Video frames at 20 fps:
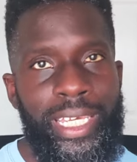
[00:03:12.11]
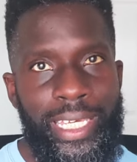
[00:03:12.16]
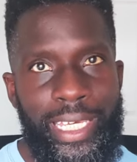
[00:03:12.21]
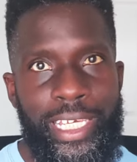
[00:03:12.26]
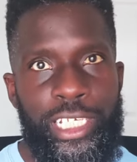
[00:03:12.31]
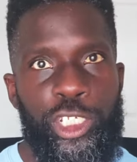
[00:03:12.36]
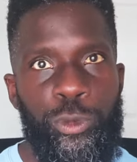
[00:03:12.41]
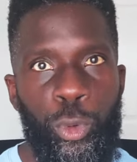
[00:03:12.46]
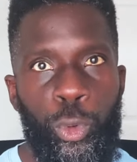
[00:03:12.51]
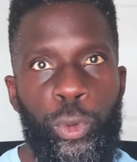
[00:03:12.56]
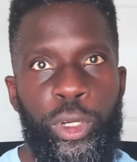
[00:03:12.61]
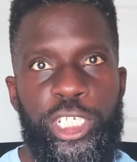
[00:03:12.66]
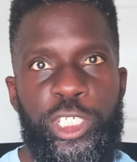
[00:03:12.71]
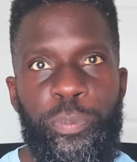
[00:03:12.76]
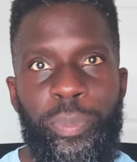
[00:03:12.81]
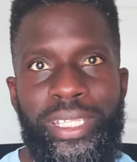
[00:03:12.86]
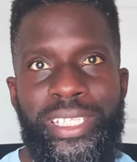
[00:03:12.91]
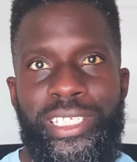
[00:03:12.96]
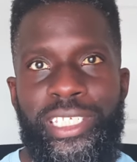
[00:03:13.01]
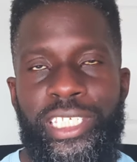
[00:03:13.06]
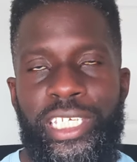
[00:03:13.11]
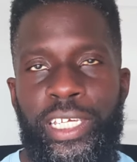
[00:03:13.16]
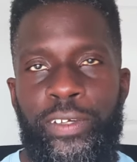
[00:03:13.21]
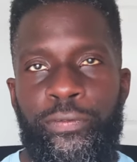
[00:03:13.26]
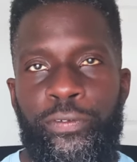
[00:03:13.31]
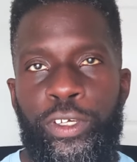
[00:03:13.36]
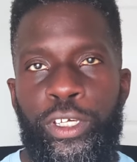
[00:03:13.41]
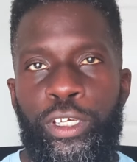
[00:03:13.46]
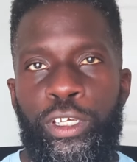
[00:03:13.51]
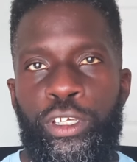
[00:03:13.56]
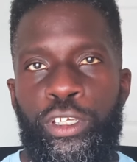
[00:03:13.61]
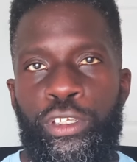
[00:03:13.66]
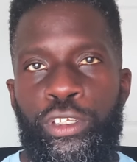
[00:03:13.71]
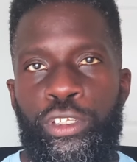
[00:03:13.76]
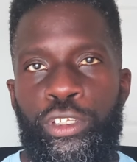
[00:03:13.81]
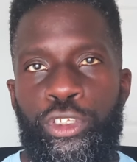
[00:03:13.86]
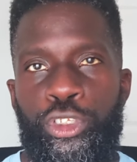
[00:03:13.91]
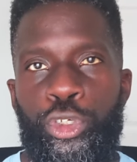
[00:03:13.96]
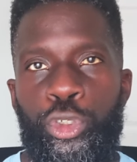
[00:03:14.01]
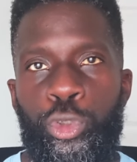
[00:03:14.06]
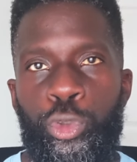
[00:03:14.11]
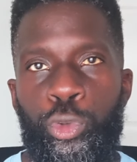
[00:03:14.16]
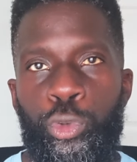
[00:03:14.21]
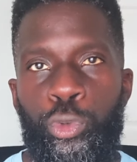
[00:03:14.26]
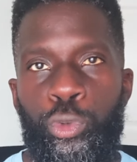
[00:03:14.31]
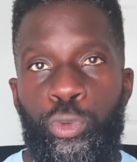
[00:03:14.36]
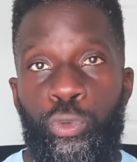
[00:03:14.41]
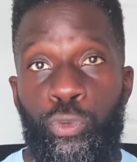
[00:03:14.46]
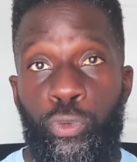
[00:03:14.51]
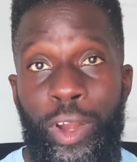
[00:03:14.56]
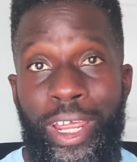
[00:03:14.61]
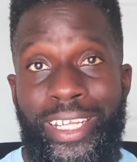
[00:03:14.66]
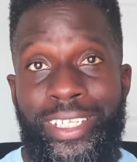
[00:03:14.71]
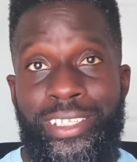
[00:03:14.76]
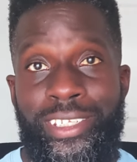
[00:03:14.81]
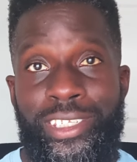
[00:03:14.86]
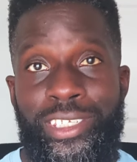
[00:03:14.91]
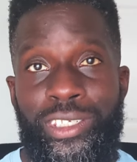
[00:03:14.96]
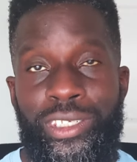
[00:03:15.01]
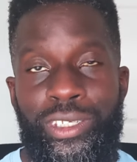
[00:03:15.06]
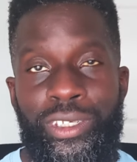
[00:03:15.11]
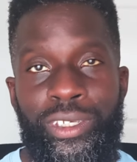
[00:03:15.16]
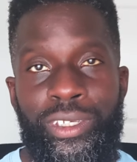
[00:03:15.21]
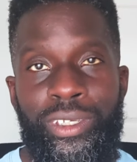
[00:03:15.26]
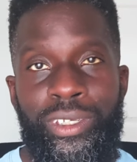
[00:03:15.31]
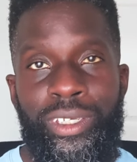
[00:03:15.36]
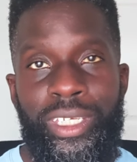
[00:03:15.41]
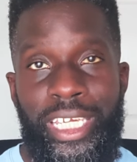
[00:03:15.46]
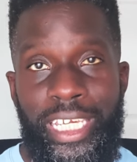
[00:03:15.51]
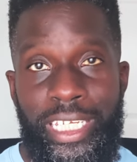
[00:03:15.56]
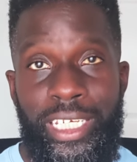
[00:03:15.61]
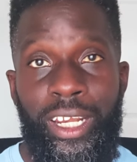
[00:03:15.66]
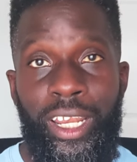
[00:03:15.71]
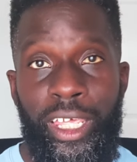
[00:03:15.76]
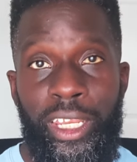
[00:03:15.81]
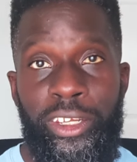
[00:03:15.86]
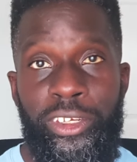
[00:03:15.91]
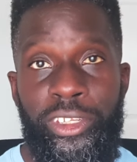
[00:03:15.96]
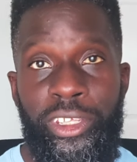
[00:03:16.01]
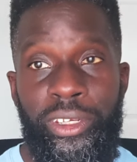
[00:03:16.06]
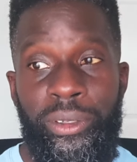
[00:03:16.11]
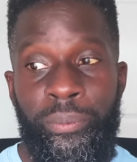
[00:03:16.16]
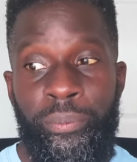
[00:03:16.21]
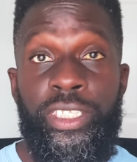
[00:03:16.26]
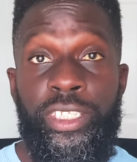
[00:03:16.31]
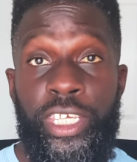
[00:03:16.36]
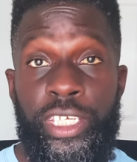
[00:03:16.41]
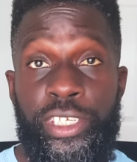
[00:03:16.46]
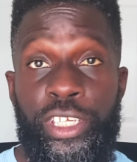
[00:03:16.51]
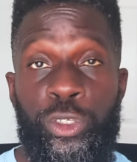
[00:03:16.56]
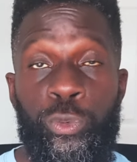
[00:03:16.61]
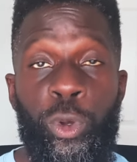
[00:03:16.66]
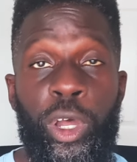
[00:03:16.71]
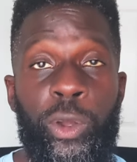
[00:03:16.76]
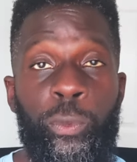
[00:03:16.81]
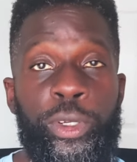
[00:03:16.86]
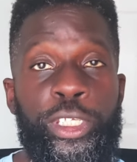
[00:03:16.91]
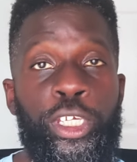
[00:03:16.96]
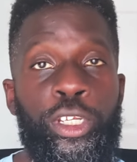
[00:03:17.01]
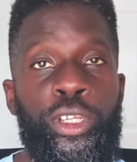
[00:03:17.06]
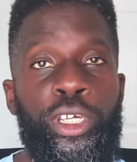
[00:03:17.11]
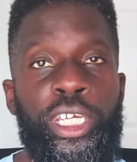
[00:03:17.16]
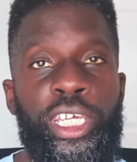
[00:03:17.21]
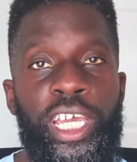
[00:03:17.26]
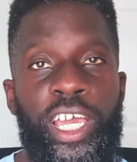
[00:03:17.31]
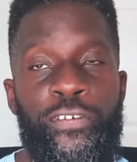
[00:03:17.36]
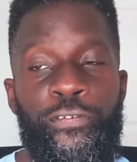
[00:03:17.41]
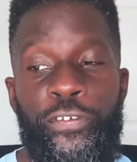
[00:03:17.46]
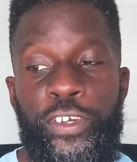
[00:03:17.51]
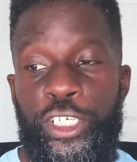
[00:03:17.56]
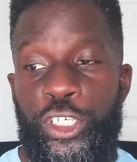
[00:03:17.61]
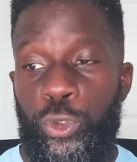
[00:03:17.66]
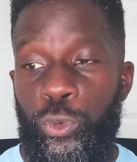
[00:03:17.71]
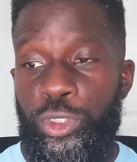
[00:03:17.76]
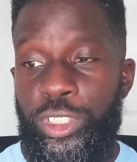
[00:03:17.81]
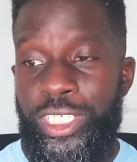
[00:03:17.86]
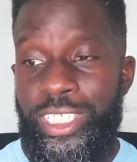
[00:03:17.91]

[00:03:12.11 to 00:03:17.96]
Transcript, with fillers: It's more expensive to rent in London. This is why when you look at official